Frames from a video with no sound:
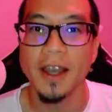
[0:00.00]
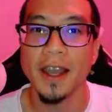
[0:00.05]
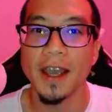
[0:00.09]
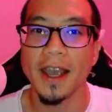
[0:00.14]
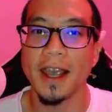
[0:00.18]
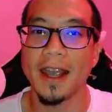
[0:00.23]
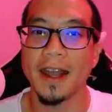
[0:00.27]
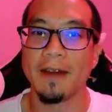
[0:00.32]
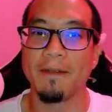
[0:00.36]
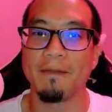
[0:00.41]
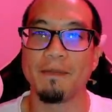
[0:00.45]

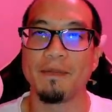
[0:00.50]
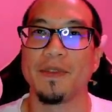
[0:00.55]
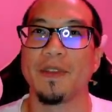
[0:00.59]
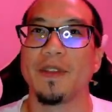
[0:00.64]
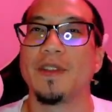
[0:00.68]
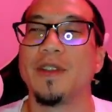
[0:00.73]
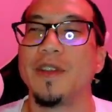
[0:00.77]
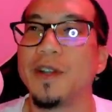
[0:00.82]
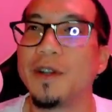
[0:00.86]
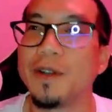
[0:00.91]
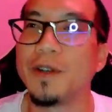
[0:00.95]
And,
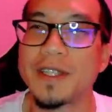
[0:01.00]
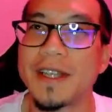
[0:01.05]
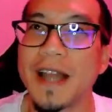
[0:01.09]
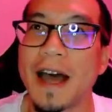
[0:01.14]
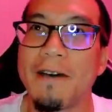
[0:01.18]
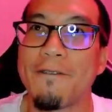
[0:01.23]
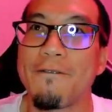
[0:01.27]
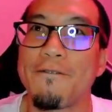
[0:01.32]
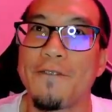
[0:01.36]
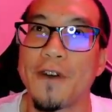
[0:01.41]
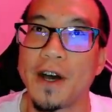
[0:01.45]
it's
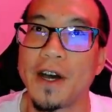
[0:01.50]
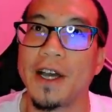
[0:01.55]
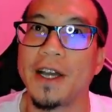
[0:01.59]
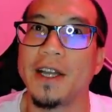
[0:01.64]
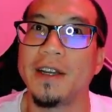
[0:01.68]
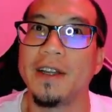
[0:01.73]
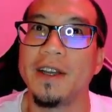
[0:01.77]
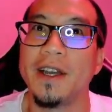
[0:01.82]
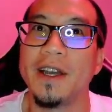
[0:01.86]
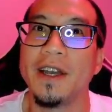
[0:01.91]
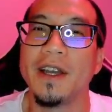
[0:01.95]
not
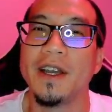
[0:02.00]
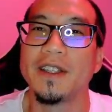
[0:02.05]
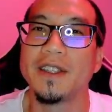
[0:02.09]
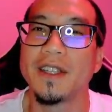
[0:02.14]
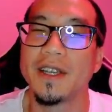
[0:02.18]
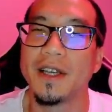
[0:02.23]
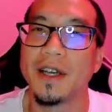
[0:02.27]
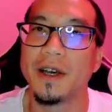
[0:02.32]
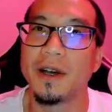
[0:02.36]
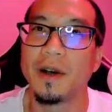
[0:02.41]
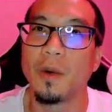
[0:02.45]
fun
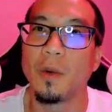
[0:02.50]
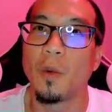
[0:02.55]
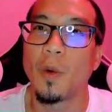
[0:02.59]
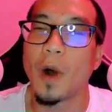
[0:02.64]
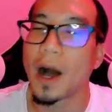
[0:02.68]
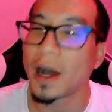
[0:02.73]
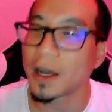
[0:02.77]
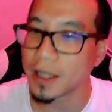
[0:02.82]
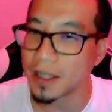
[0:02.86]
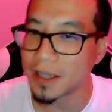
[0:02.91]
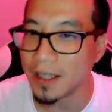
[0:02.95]
to
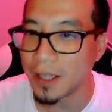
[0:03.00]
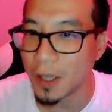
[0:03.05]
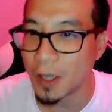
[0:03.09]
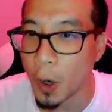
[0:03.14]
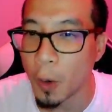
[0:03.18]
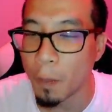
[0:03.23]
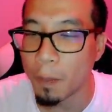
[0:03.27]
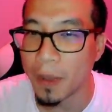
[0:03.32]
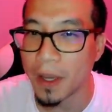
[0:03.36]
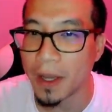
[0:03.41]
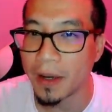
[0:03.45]
walk in the
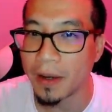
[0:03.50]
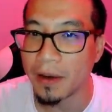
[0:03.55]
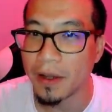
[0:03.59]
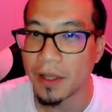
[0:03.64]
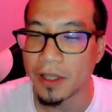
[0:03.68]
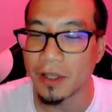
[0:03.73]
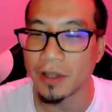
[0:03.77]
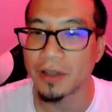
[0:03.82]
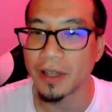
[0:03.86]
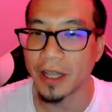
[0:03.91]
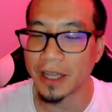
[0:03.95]
open.
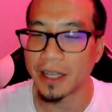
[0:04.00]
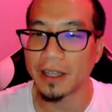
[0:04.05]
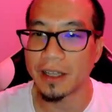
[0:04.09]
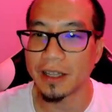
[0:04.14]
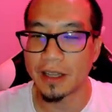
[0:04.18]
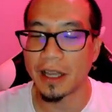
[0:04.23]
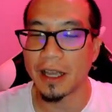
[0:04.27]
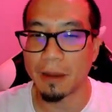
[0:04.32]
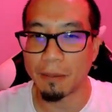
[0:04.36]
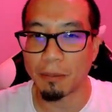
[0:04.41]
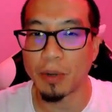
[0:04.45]

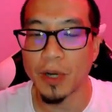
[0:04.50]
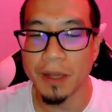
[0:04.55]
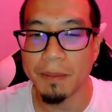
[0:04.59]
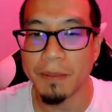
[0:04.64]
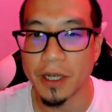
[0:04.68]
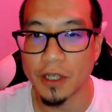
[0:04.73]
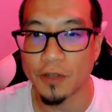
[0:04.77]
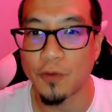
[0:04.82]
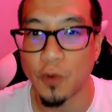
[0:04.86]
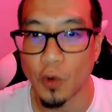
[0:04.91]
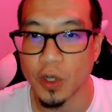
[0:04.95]
It pretty
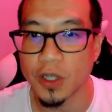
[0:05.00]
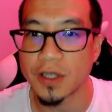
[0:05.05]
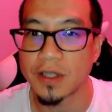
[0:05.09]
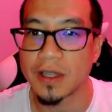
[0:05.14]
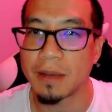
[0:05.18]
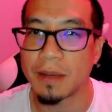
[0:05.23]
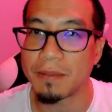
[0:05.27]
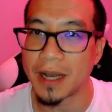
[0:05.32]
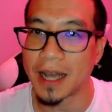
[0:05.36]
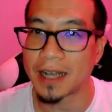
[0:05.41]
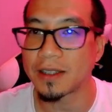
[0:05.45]
much forces
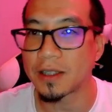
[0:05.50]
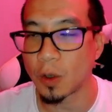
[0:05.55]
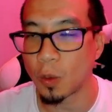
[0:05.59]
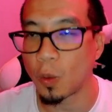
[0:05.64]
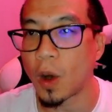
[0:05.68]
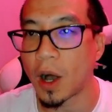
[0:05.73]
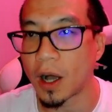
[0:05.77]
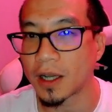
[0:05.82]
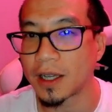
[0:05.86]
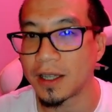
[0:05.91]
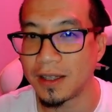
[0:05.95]
them not to
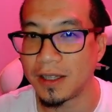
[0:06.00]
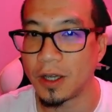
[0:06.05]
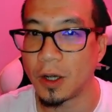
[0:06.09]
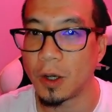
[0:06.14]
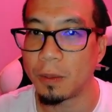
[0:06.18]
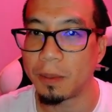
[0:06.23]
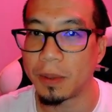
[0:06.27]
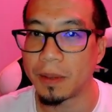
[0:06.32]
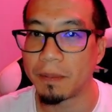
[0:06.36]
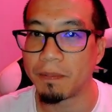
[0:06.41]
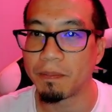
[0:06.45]
walk in the
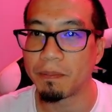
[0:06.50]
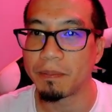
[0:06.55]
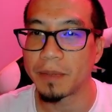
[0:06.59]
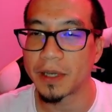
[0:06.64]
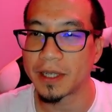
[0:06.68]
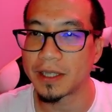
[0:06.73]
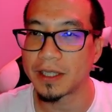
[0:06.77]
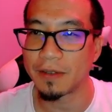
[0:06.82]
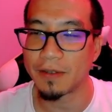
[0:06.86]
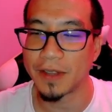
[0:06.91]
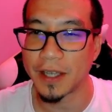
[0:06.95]
open
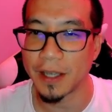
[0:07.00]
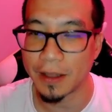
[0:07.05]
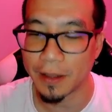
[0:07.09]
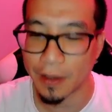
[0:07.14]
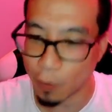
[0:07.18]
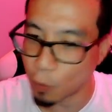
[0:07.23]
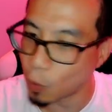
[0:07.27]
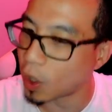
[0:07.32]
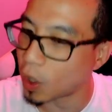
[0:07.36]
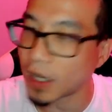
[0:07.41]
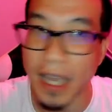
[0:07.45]
because if they
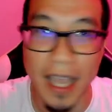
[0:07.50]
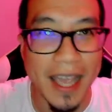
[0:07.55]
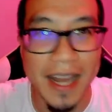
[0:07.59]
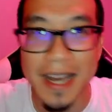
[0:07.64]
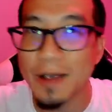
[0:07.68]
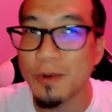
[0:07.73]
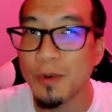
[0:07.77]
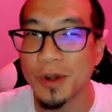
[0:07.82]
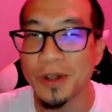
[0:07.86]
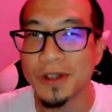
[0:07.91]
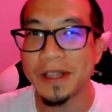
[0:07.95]
walk
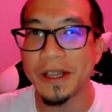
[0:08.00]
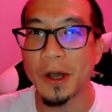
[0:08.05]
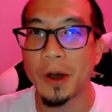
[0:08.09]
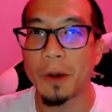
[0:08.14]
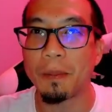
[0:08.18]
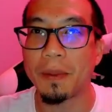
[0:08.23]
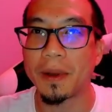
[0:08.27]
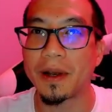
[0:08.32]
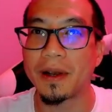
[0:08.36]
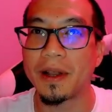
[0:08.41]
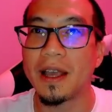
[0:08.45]
anywhere in the
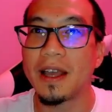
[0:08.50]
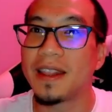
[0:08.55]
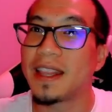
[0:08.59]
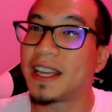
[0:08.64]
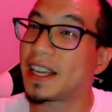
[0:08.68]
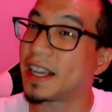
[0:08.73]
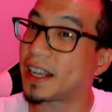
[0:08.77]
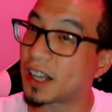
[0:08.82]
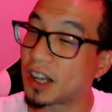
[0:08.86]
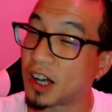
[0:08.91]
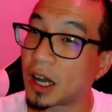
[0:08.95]
open, they
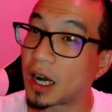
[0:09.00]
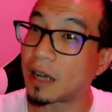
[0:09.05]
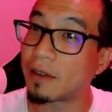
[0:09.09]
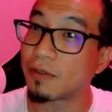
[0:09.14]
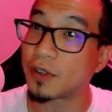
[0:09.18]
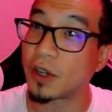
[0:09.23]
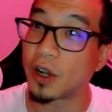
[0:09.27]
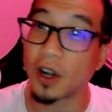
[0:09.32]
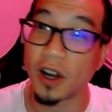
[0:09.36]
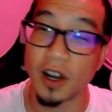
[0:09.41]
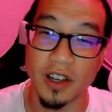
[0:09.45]
get caught off
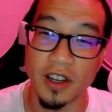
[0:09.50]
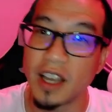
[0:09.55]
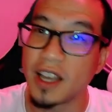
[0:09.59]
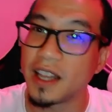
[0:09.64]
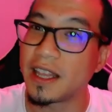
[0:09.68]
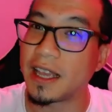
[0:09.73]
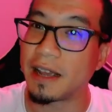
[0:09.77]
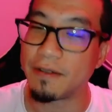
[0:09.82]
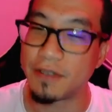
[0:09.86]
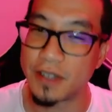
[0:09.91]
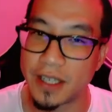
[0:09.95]
guard.
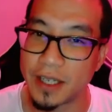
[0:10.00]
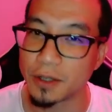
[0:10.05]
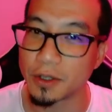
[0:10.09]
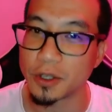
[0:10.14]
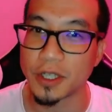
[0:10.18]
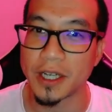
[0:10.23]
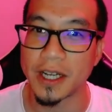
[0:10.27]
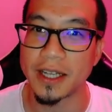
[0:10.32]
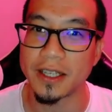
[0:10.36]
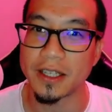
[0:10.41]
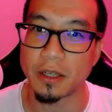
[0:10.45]
They have zero
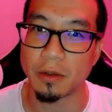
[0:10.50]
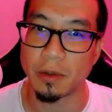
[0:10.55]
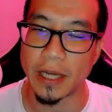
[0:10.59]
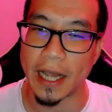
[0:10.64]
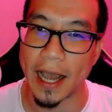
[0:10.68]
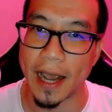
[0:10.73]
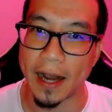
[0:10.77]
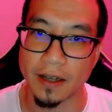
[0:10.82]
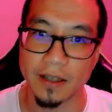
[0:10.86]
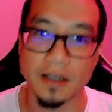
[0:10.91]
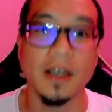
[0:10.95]
chance to
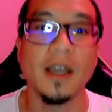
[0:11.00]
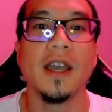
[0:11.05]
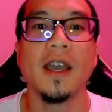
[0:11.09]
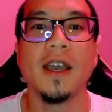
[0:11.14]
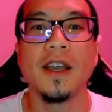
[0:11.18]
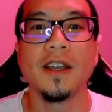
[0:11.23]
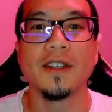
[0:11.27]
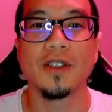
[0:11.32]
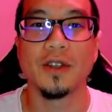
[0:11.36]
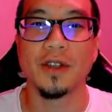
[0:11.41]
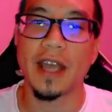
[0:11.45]
react.
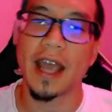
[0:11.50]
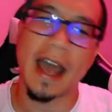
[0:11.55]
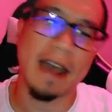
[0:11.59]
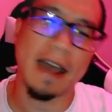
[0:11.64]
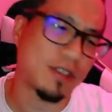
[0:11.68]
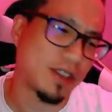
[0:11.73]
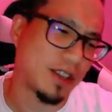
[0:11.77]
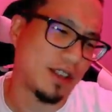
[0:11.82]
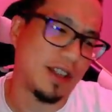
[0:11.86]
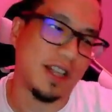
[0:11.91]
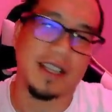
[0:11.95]
So they
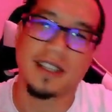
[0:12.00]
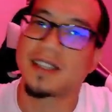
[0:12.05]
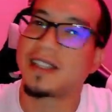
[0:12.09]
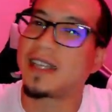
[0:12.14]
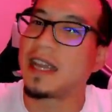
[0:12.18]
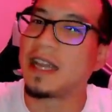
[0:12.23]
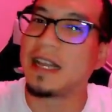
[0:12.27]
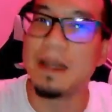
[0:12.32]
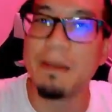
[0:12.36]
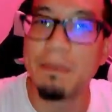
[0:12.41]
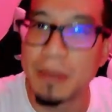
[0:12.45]
have to
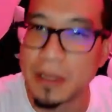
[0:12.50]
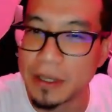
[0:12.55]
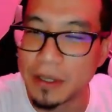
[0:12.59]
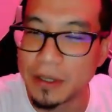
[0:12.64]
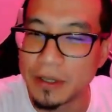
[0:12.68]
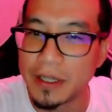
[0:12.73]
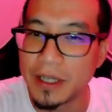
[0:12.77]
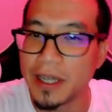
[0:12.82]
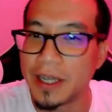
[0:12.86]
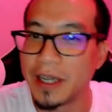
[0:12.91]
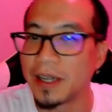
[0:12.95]
stay in a
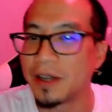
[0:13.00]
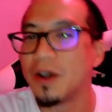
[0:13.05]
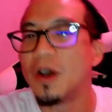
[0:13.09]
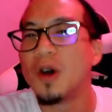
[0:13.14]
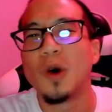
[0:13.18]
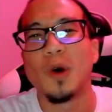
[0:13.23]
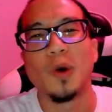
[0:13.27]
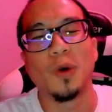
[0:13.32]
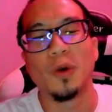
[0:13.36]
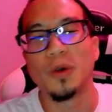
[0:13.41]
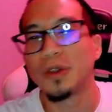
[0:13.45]
building,
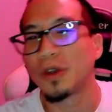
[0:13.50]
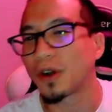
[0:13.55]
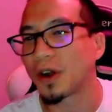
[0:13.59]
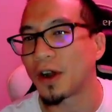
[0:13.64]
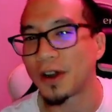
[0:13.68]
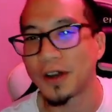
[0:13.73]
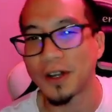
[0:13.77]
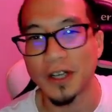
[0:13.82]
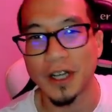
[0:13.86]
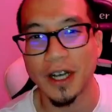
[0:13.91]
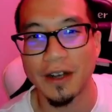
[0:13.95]
hold their
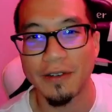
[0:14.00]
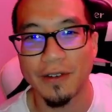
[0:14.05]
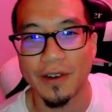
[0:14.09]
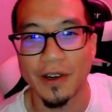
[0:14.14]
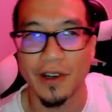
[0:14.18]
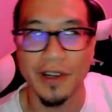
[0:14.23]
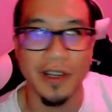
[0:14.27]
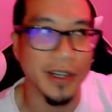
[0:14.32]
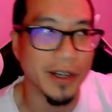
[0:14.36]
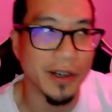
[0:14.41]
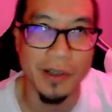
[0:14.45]
hard
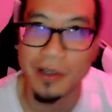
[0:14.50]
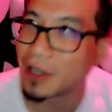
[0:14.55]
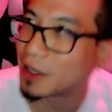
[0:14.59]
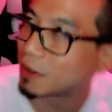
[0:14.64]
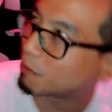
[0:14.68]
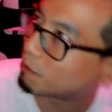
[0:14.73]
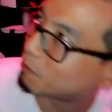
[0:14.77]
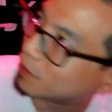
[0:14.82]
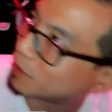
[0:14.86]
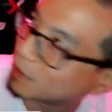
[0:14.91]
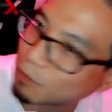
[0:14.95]
cover,
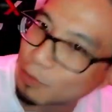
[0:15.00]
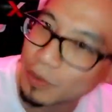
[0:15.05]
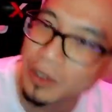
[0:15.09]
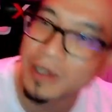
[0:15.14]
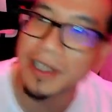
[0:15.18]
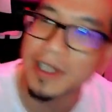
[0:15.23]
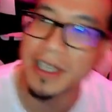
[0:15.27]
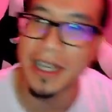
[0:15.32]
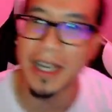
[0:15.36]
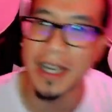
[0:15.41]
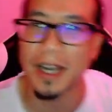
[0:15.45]
be
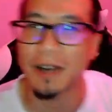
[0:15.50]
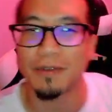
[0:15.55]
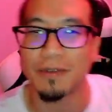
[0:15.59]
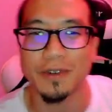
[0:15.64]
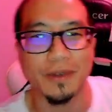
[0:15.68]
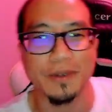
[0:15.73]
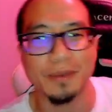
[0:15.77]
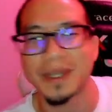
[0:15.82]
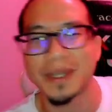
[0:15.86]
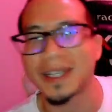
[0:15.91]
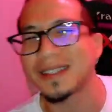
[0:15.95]
really
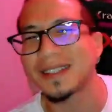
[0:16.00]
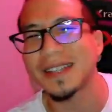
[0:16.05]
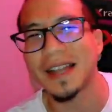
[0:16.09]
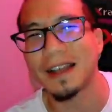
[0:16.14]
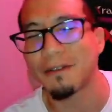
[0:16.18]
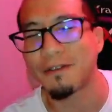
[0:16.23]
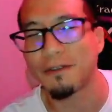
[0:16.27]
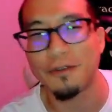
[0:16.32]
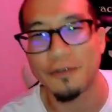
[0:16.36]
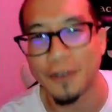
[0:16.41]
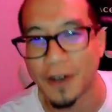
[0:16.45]
careful. But that's
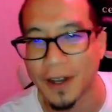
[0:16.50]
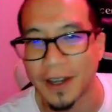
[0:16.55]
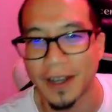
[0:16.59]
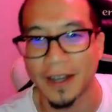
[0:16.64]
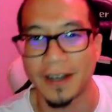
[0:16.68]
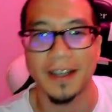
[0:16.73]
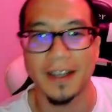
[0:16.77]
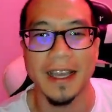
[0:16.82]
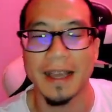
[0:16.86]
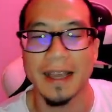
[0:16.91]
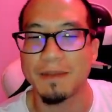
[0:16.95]
not fun.
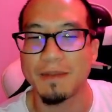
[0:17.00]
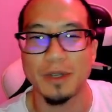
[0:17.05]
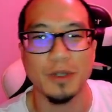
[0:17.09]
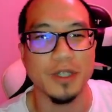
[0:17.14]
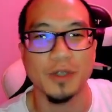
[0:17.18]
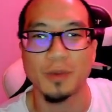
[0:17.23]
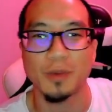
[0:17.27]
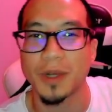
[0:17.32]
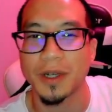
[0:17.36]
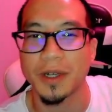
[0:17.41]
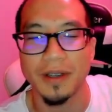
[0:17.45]
A game you
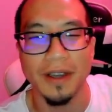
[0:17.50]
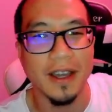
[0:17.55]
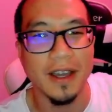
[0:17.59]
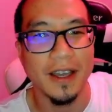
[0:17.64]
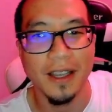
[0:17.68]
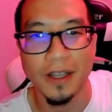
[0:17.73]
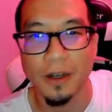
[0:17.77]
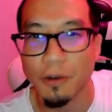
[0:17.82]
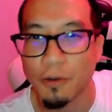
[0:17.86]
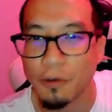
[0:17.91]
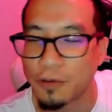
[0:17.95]
just want
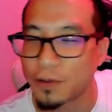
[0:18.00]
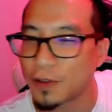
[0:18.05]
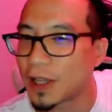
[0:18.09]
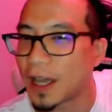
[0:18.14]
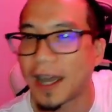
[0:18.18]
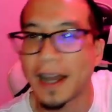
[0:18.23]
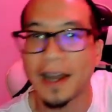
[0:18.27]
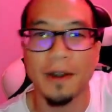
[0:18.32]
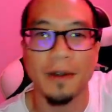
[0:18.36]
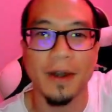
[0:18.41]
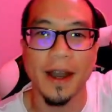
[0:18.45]
to,
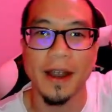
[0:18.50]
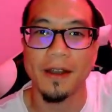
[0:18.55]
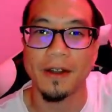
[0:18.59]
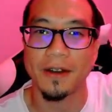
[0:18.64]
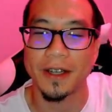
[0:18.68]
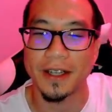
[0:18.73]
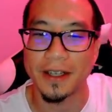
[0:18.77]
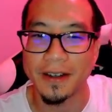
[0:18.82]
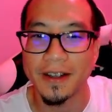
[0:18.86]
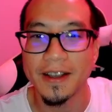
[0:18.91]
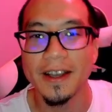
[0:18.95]
fly around
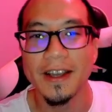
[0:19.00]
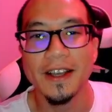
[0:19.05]
in.